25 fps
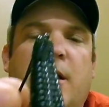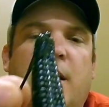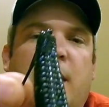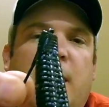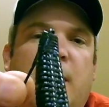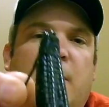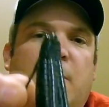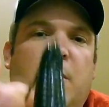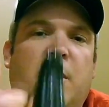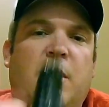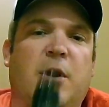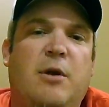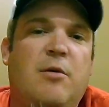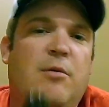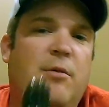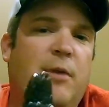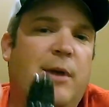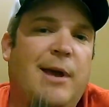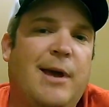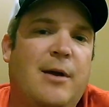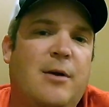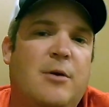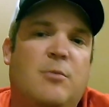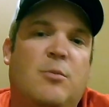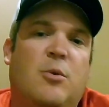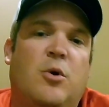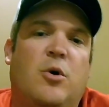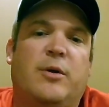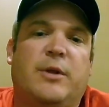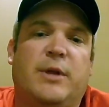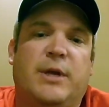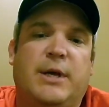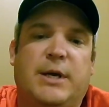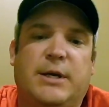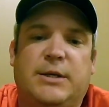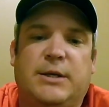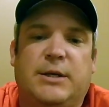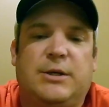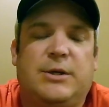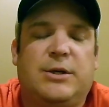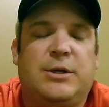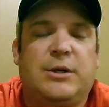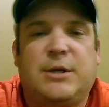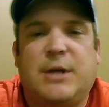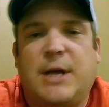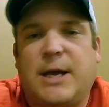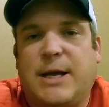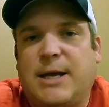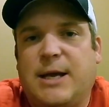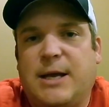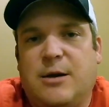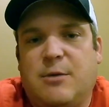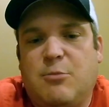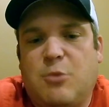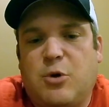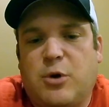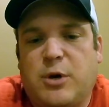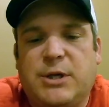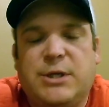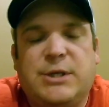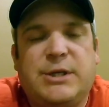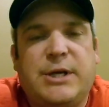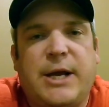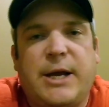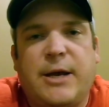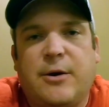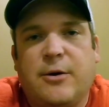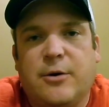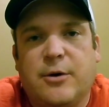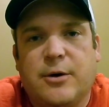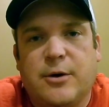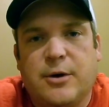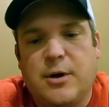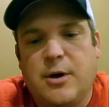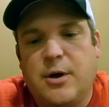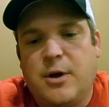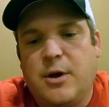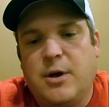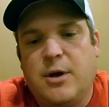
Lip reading: And when you get them on this, it's just like getting them on a jig hook.